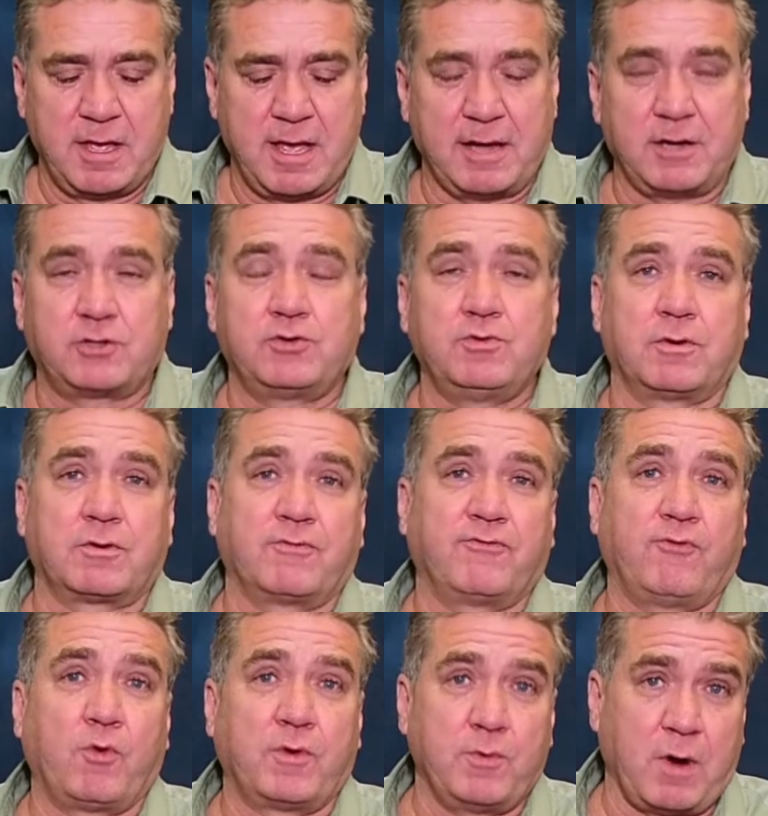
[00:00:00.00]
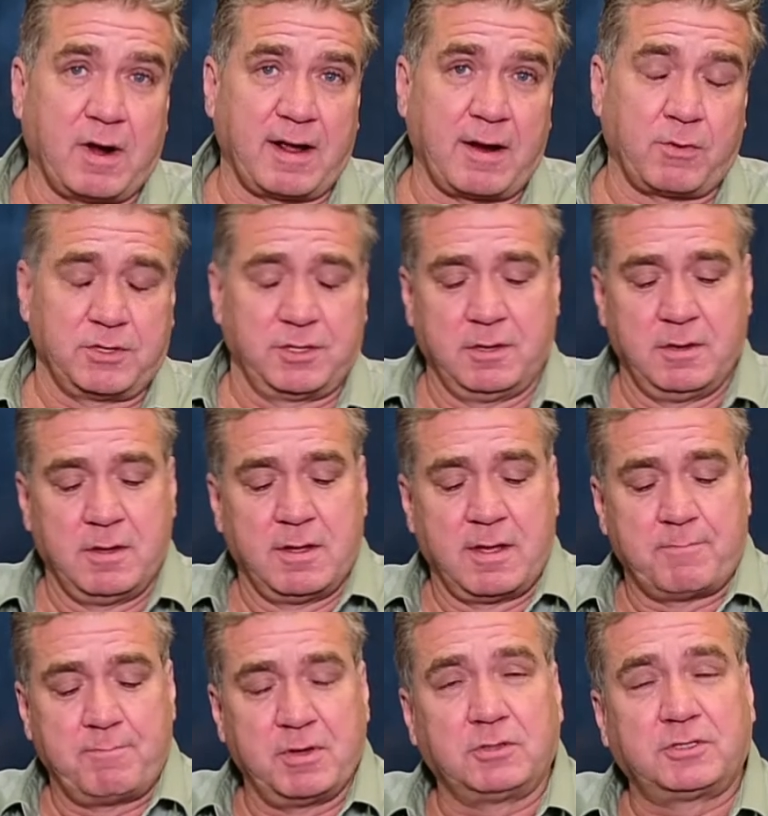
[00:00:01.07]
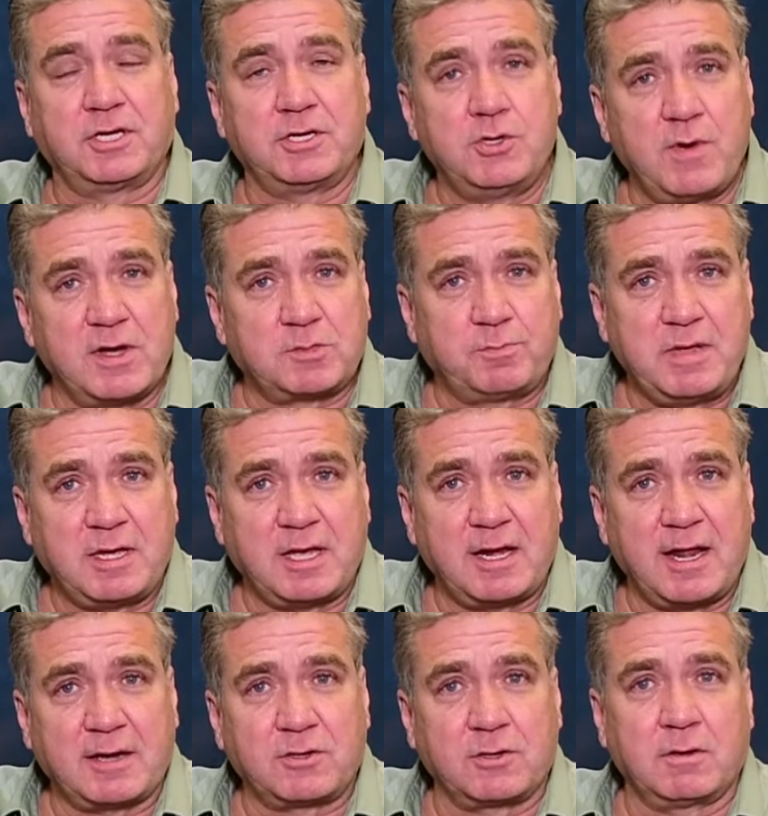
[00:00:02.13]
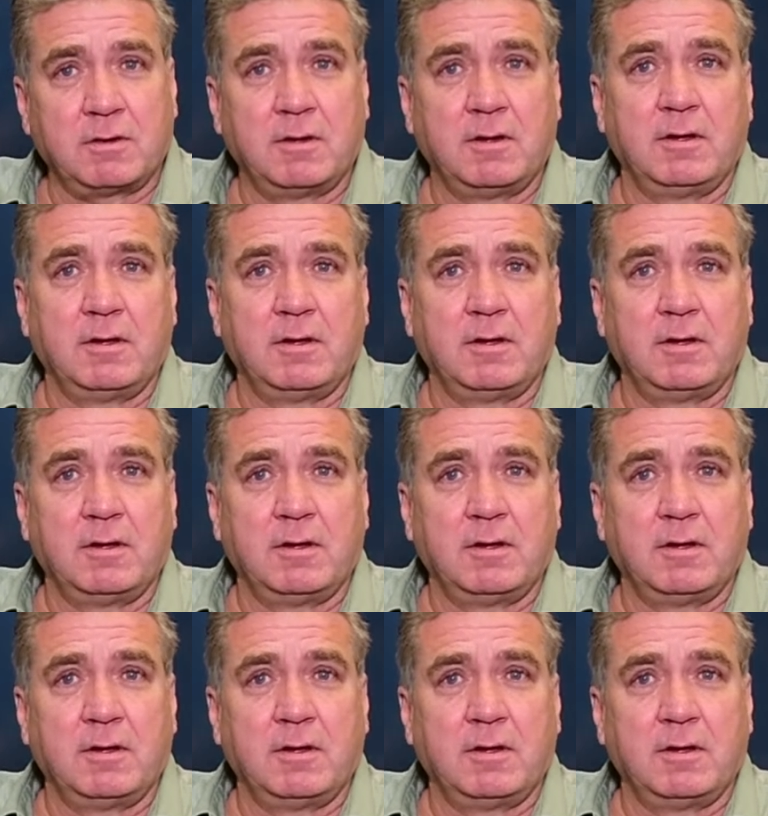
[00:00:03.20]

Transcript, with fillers: and a 240 watt hour. Built-in USB connector,